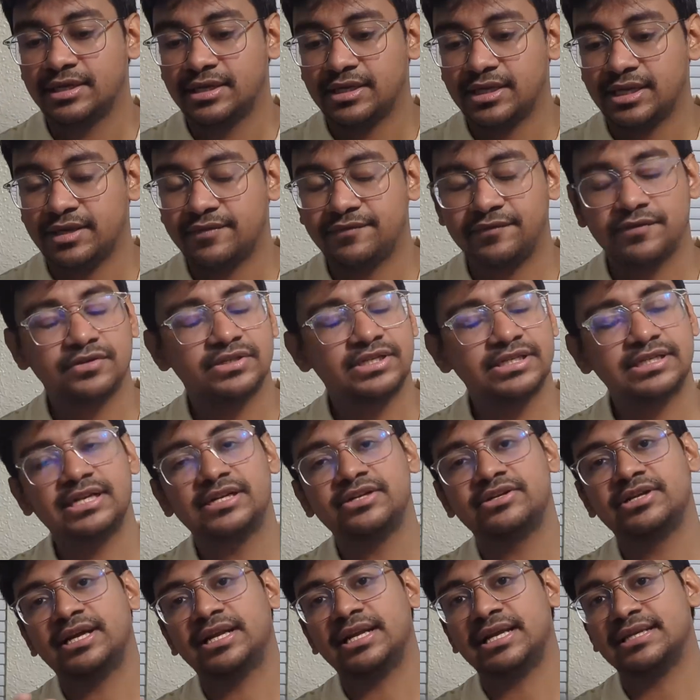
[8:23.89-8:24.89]
If you didn't
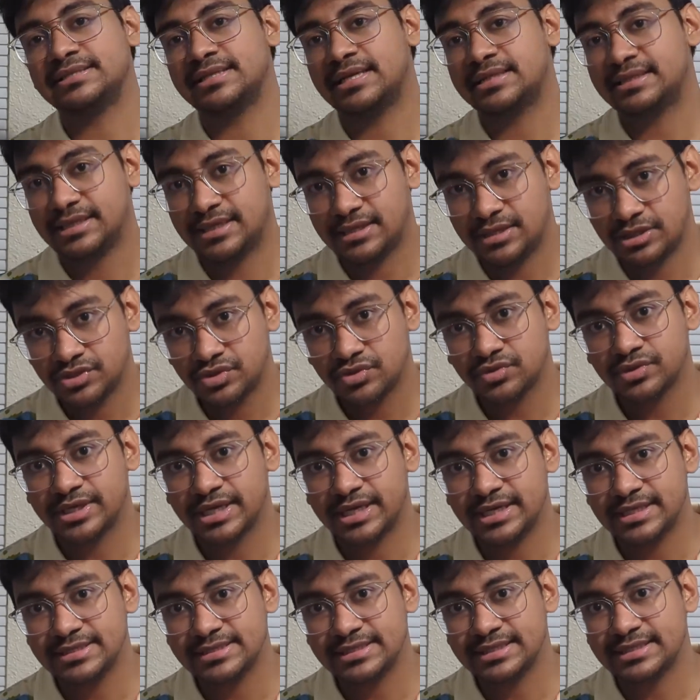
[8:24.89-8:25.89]
realize that there are 2
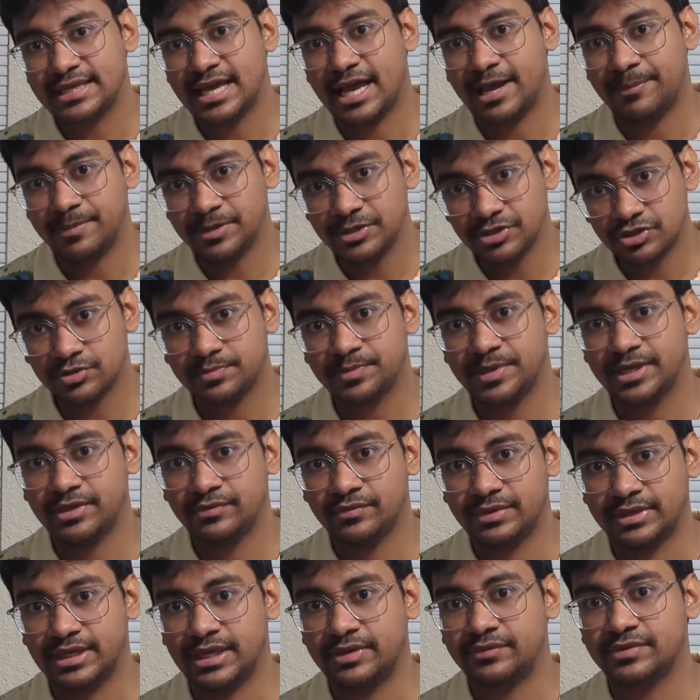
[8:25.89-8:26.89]
gates, it happened to me
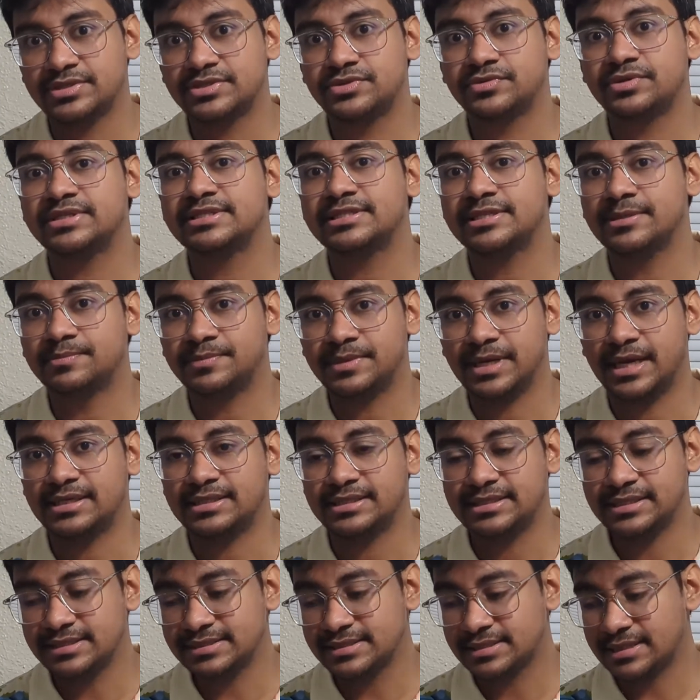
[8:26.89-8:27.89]
when I was doing some
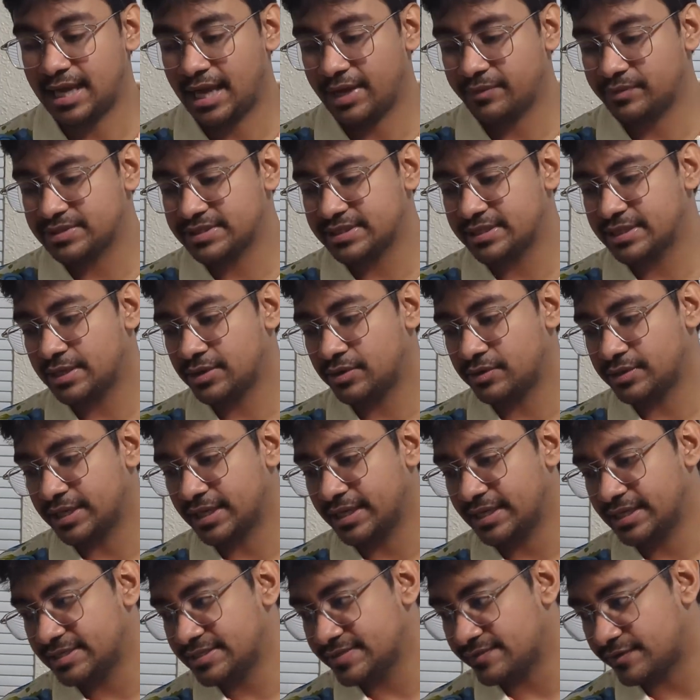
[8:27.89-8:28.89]
practice. I was thinking,
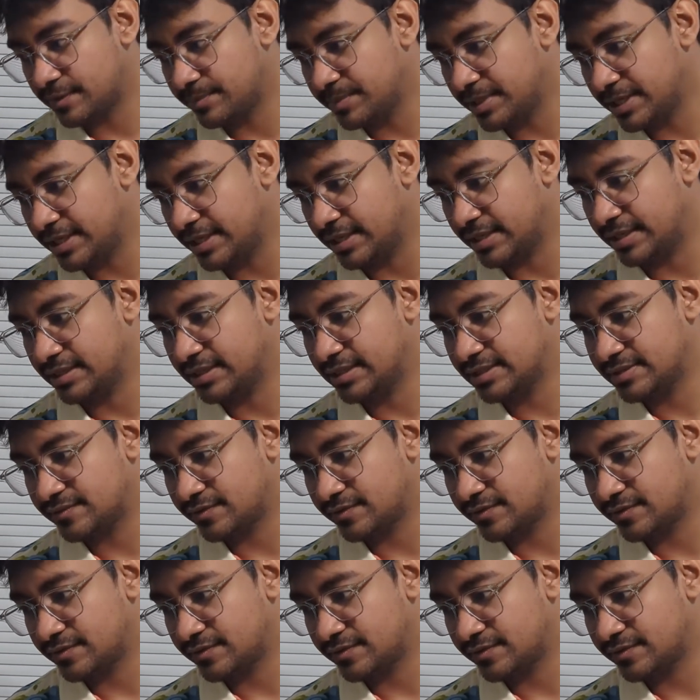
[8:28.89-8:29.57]
okay, it's from here,